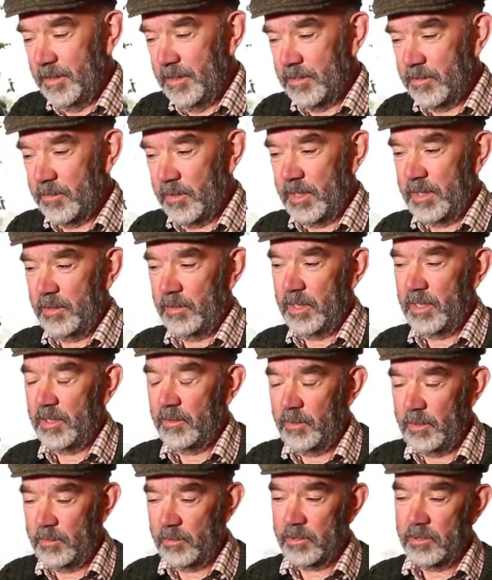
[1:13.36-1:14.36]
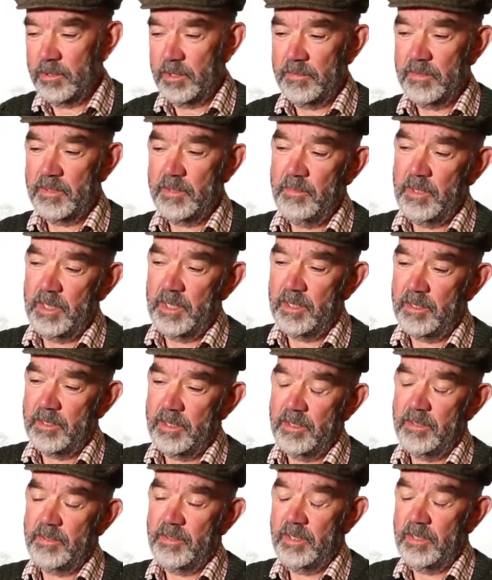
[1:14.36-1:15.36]
So anyway, we were going over
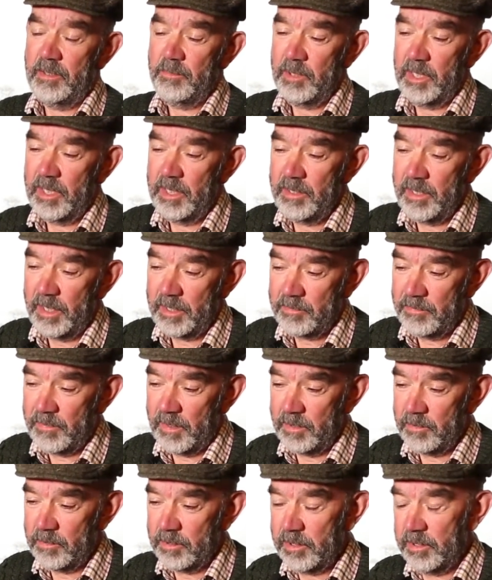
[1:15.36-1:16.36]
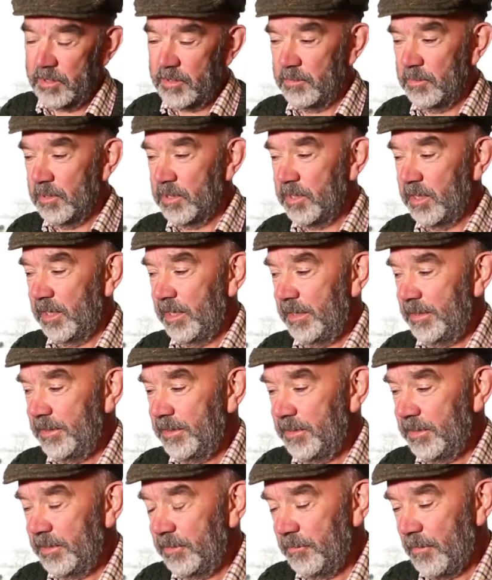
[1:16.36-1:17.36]
to see them again that following Christmas,
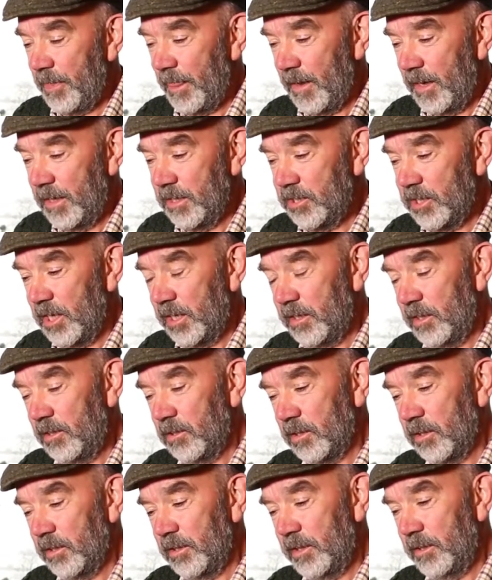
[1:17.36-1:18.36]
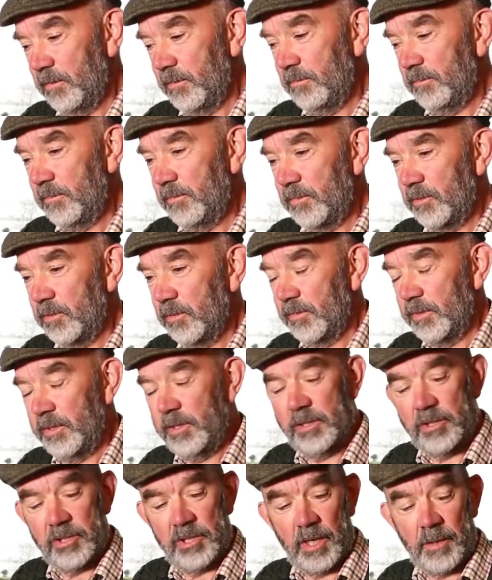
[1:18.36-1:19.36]
and I started looking in
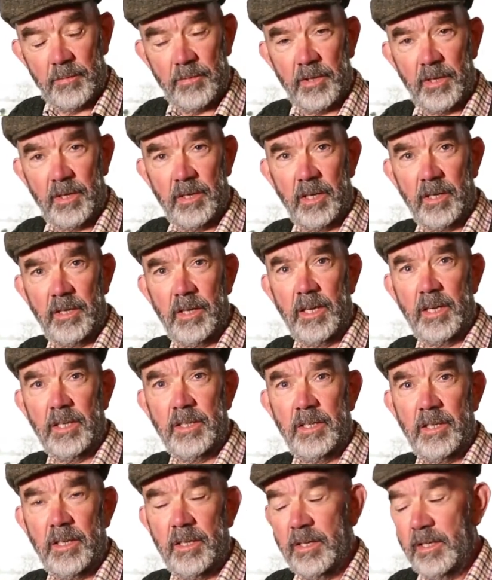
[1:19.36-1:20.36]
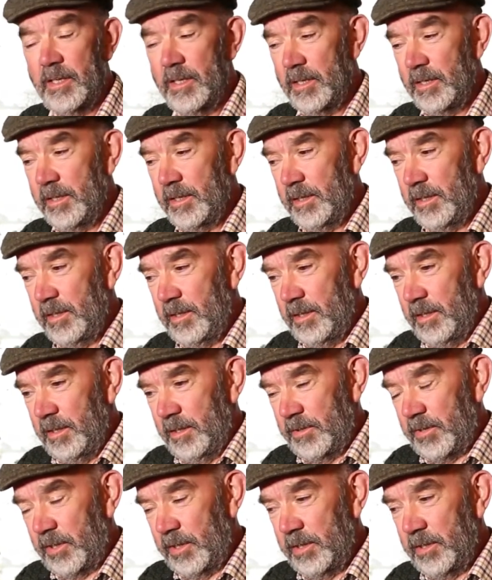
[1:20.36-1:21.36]
souvenir shops and online and
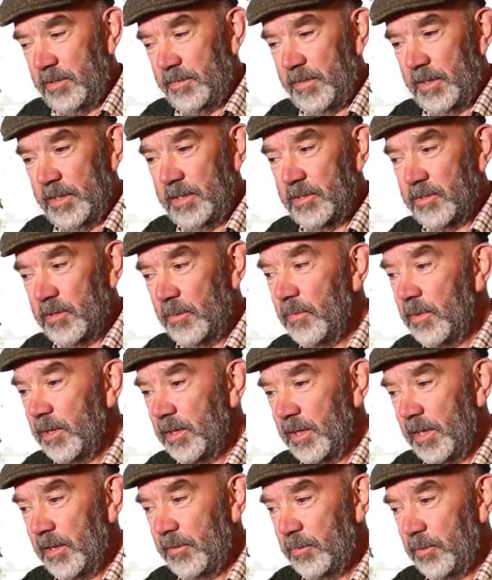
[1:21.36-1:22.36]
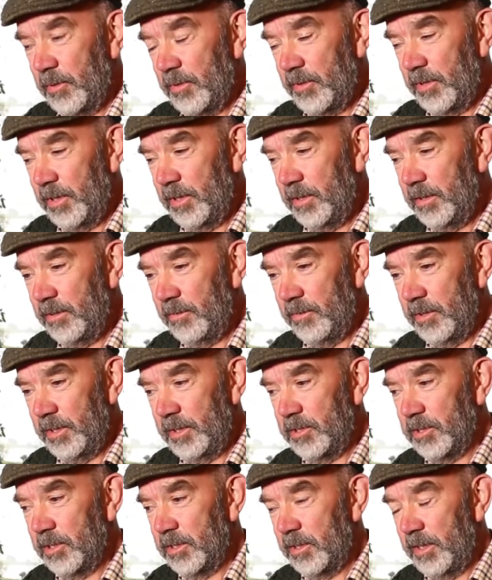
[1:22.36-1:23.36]
trying to find something that would
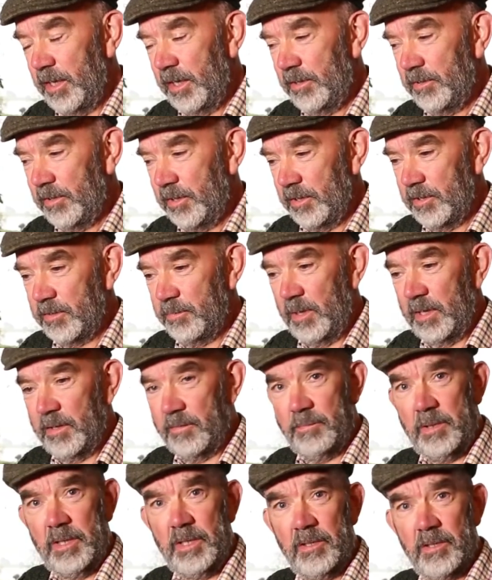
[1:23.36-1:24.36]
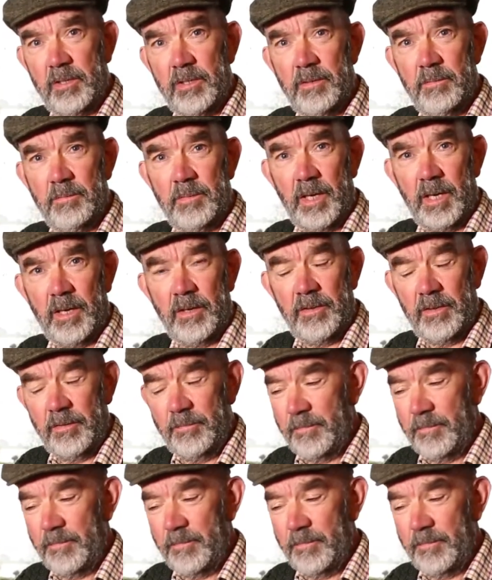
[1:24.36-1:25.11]
regenerate the smell of peat beyond.